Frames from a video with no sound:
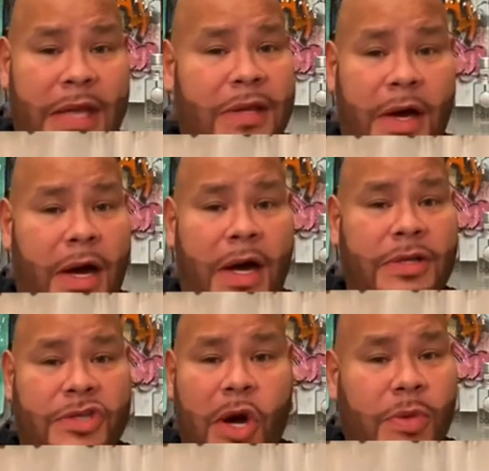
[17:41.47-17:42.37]

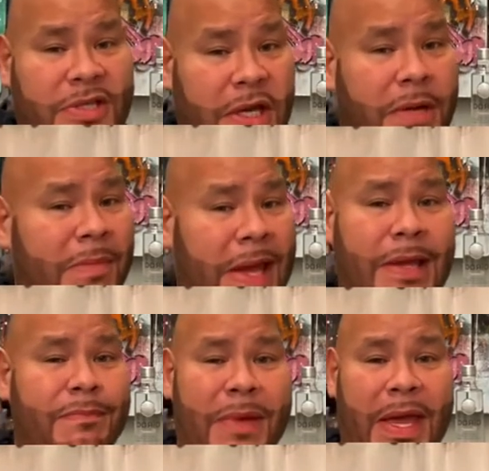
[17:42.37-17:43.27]
that Joe was going to make
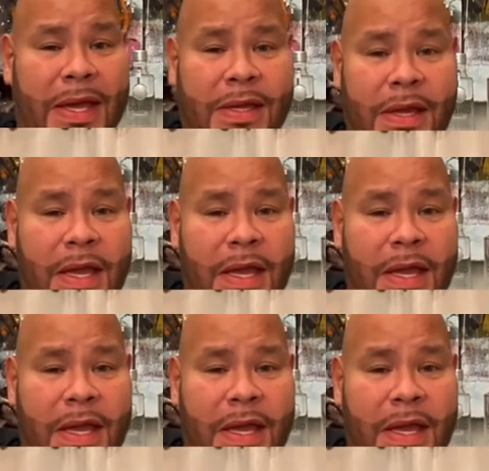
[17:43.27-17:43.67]
it big.